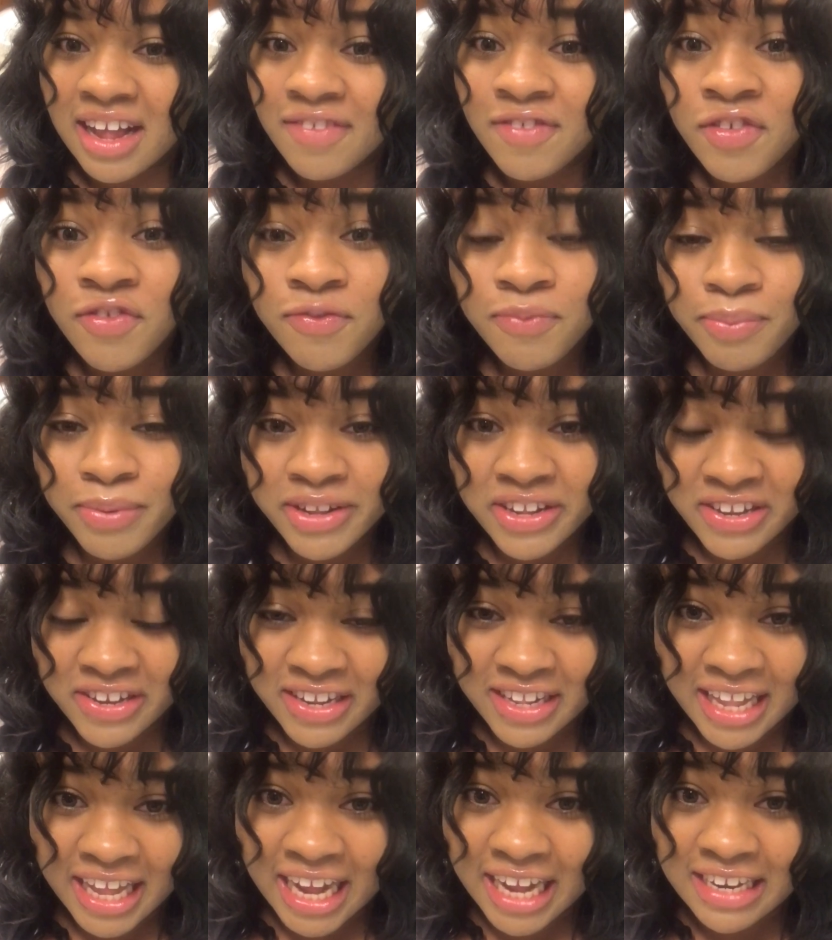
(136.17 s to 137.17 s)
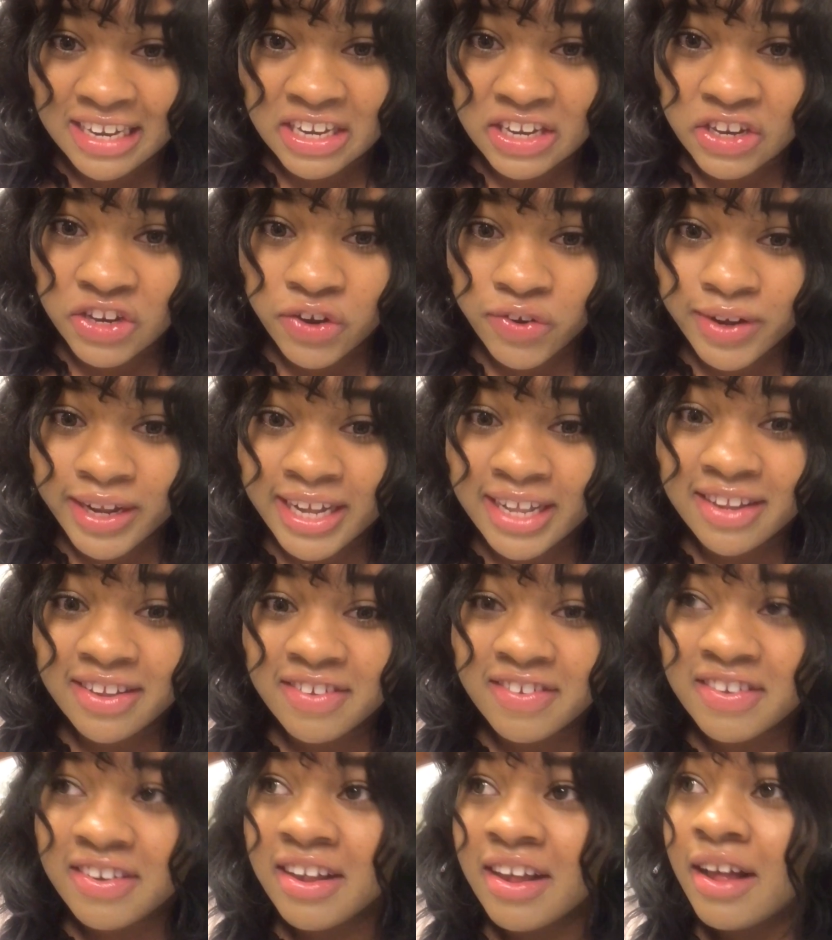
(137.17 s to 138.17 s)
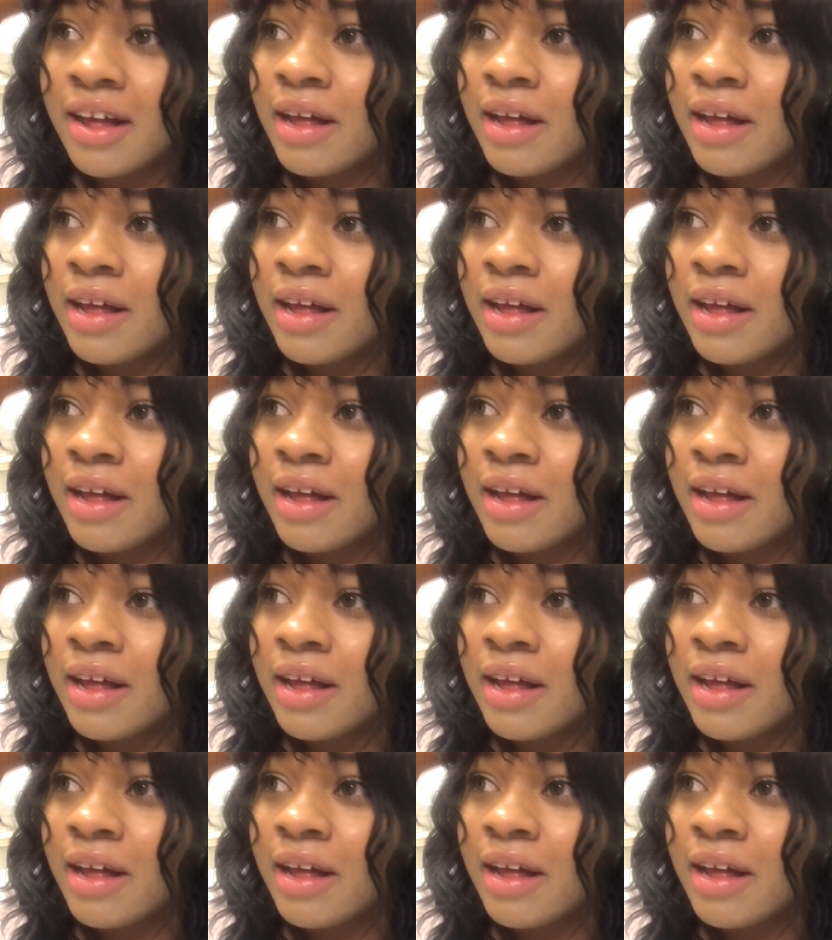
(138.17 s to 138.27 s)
I've even pretended like I didn't know English,